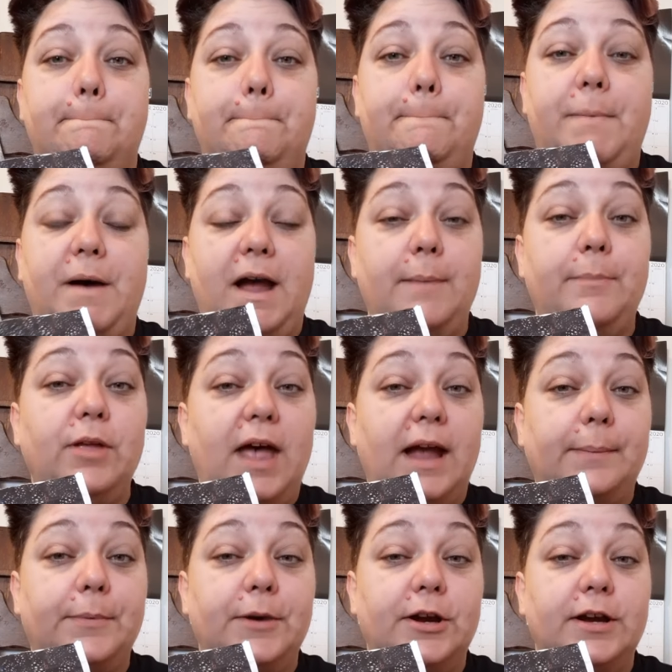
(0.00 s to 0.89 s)
buy
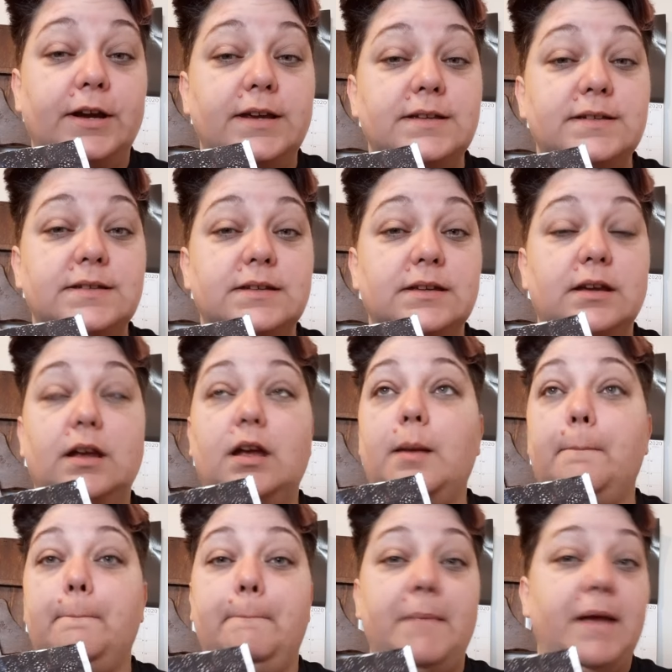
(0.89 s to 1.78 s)
blackberries,
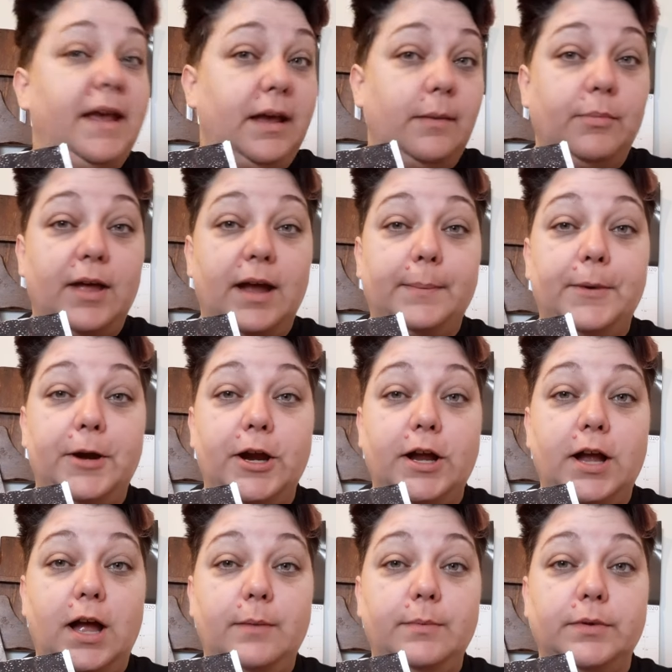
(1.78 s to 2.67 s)
make a blackberry
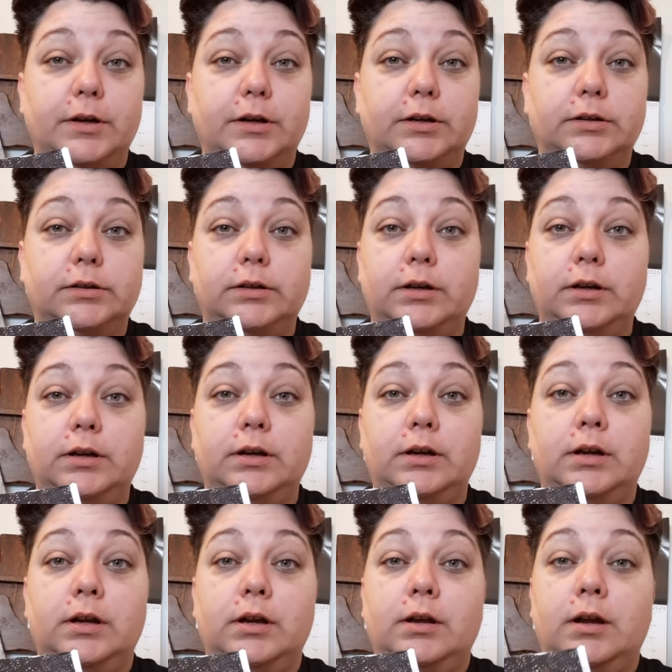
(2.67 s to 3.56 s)
cobbler.
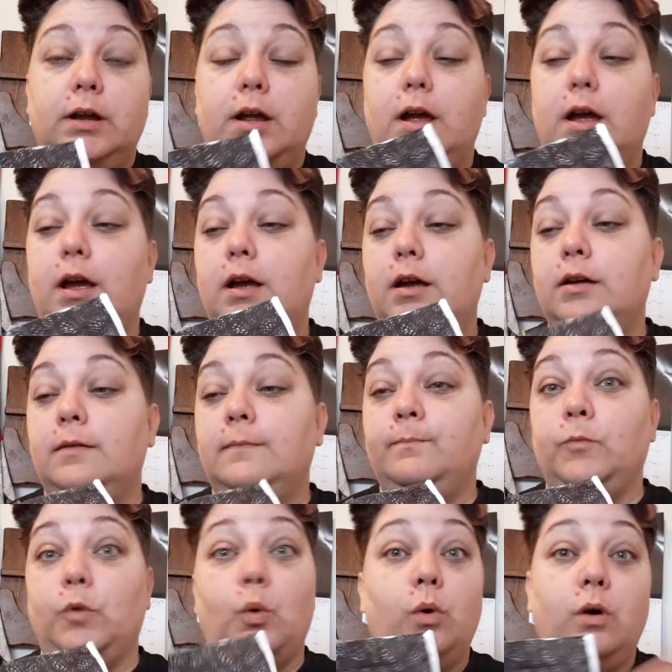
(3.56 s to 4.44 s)

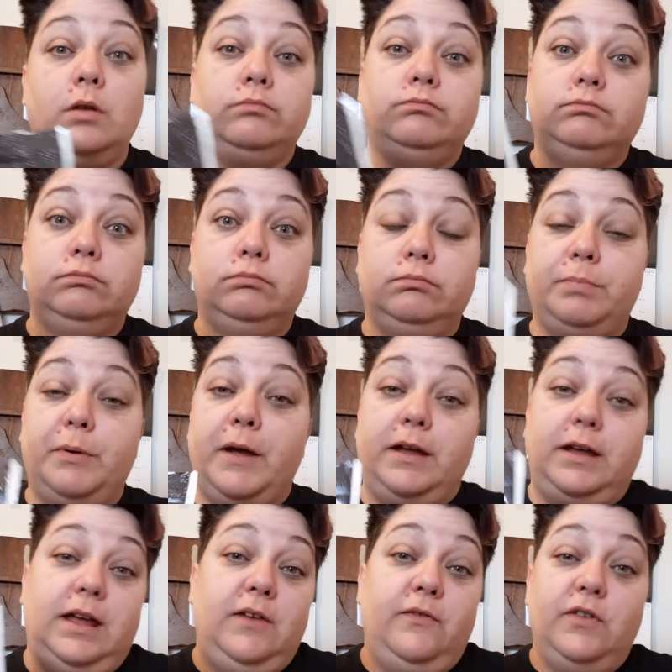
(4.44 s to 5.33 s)
Or
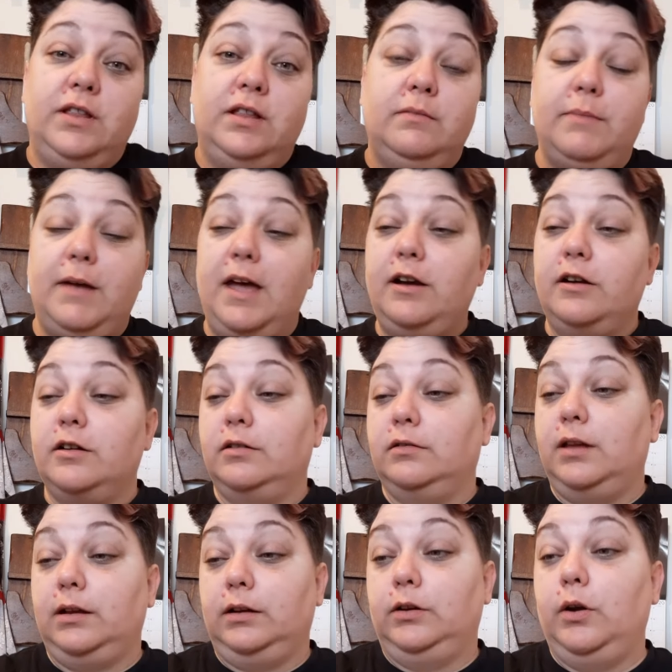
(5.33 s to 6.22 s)
even better,
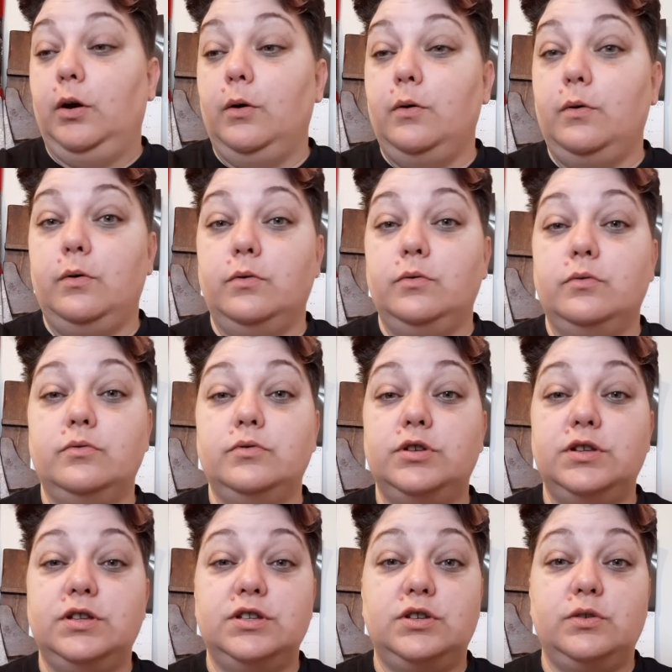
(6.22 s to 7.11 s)
go
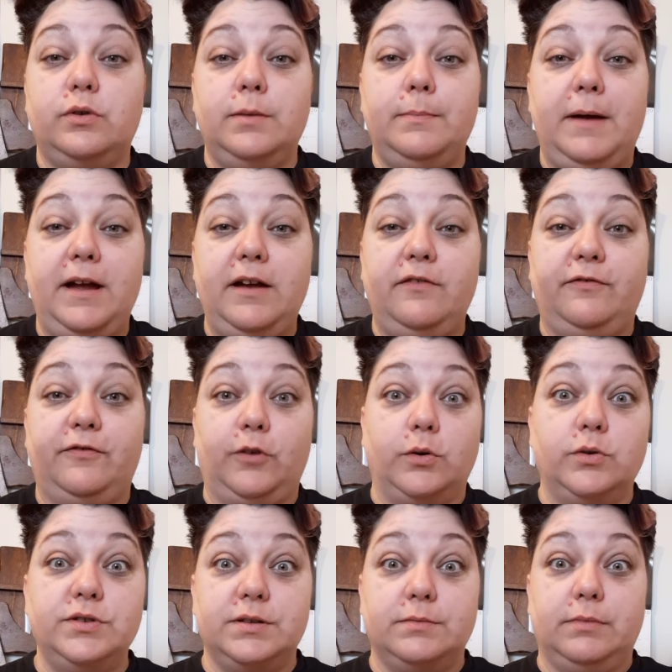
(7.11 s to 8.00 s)
to the store and buy a
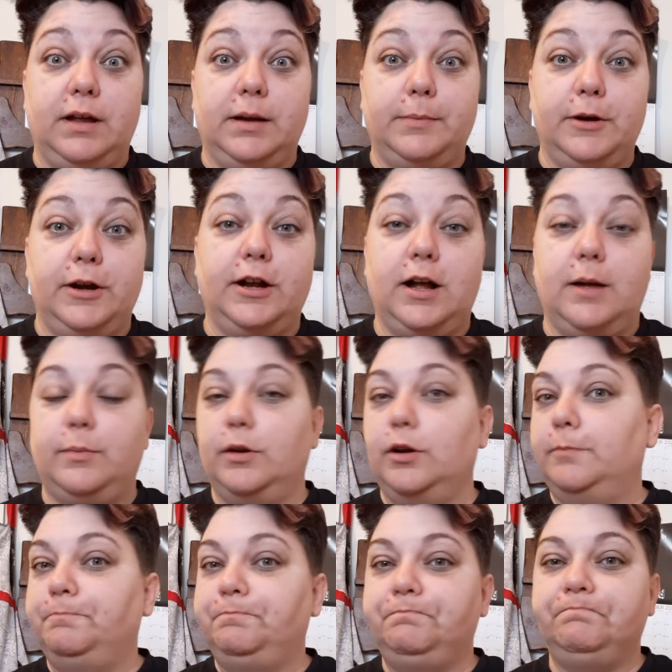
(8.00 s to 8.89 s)
frozen blackberry
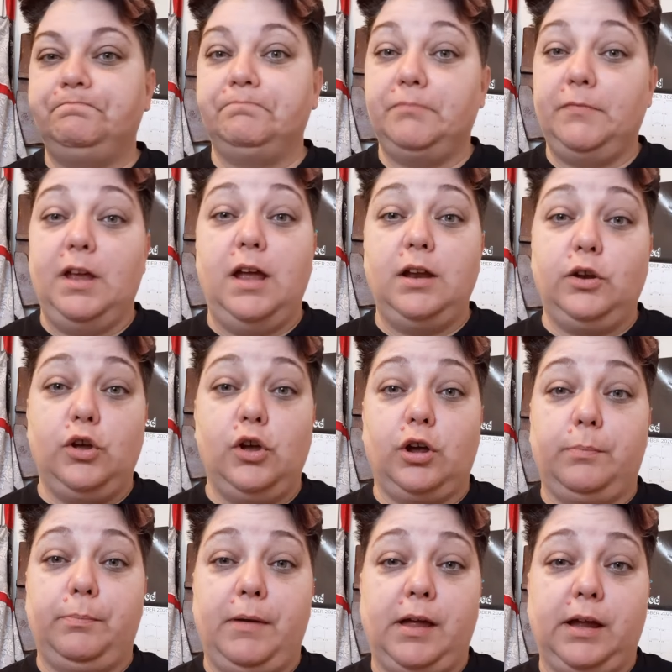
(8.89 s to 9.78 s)
cobbler and
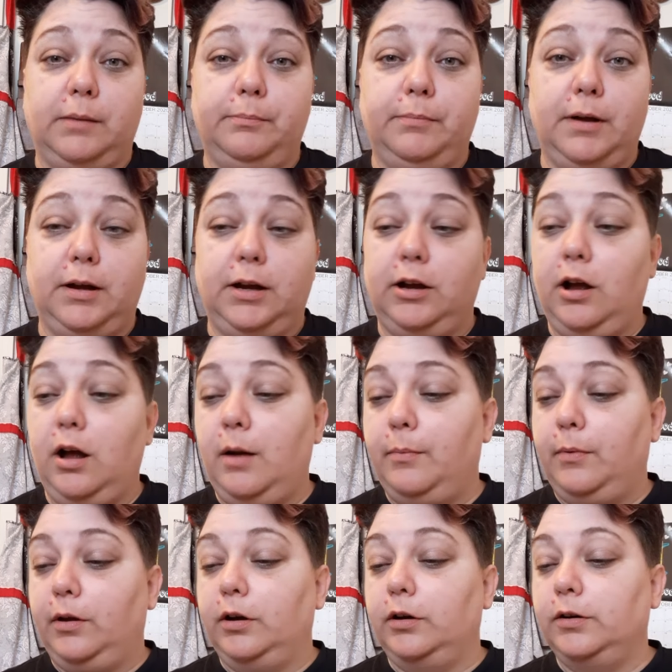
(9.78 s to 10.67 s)
cook blackberry
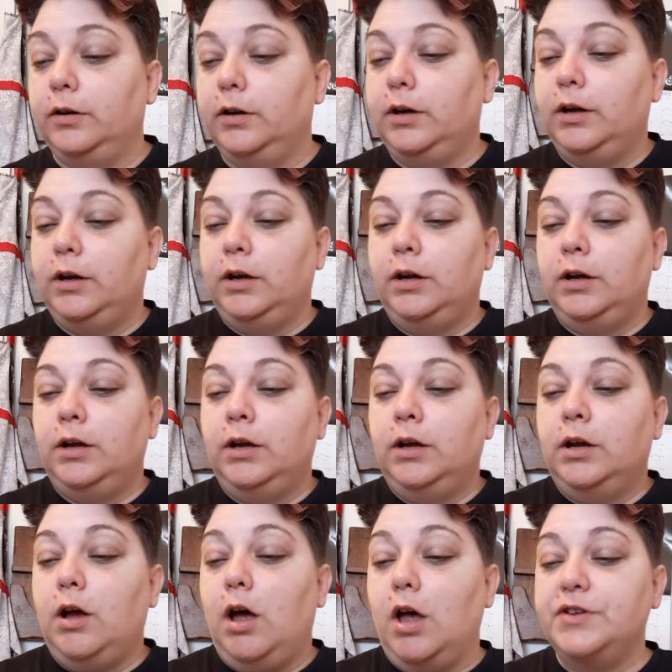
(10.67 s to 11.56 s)
cobbler.
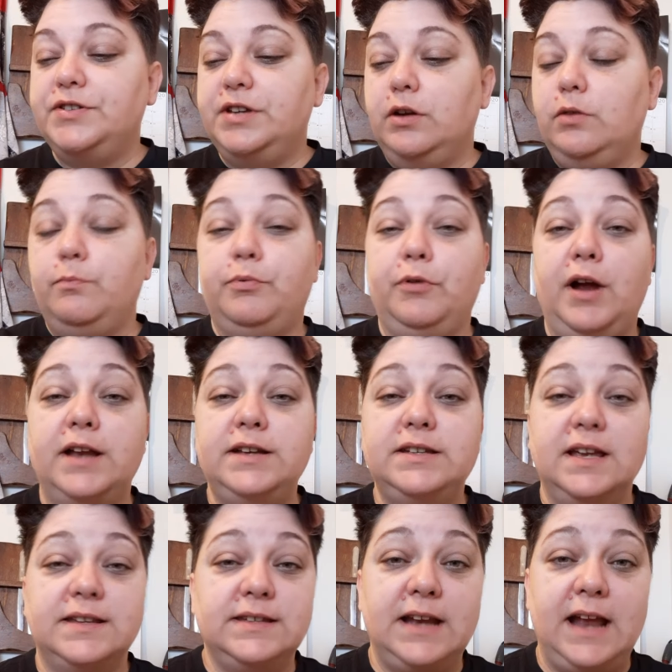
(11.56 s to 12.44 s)
Also, bread
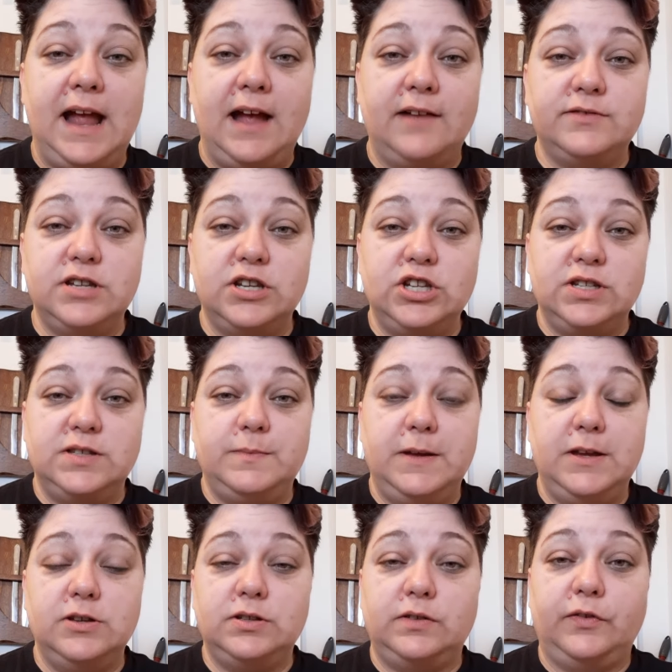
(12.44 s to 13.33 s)
doesn't have to just
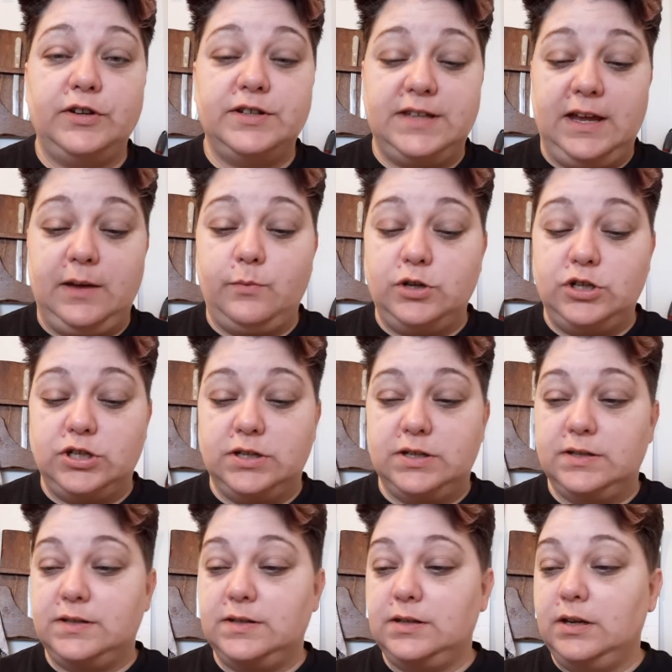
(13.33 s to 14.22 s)
be used for
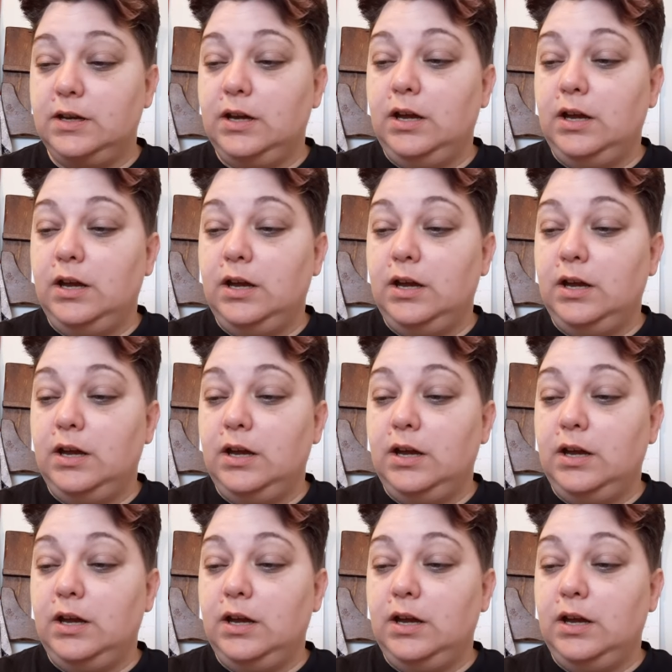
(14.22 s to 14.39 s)
sandwiches.